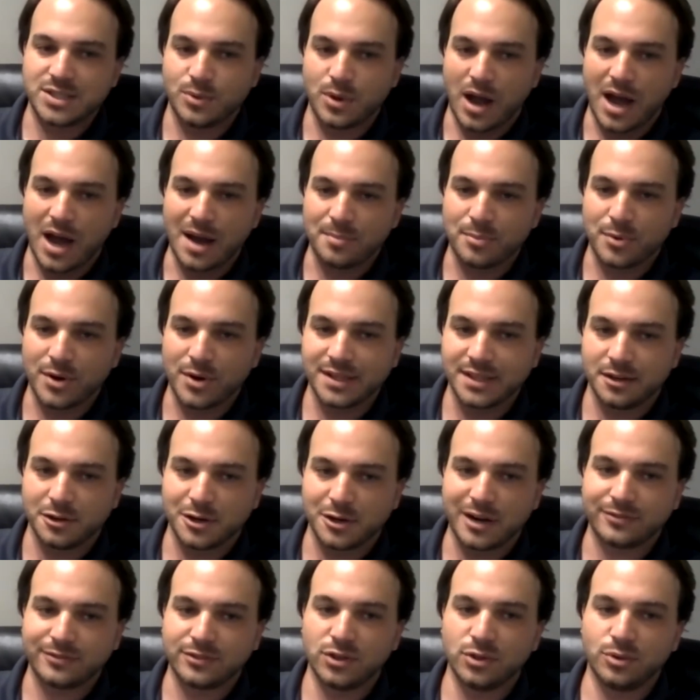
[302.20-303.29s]
to operate the
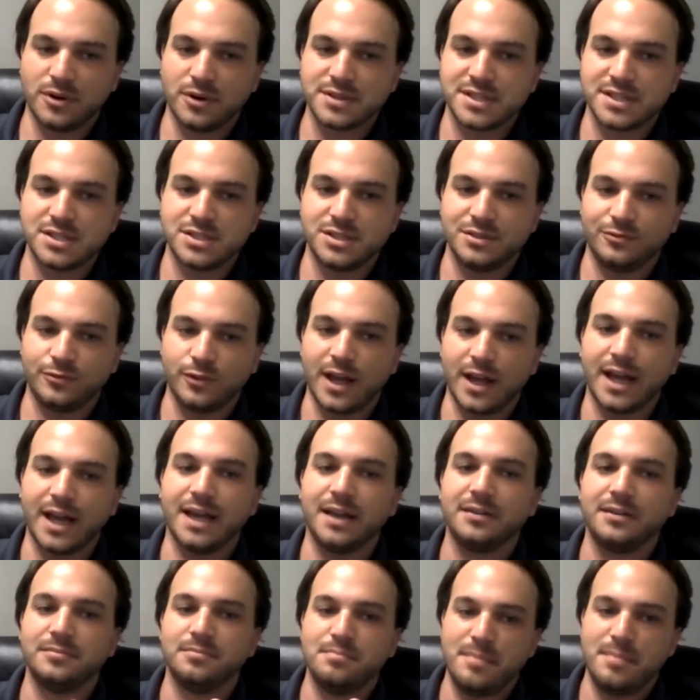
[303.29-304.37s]
aircraft indoors is to fly it
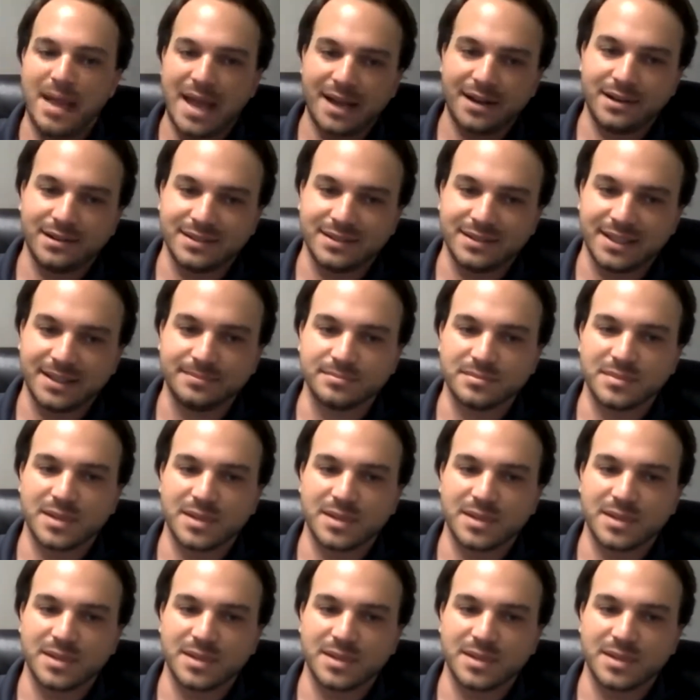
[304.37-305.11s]
manually.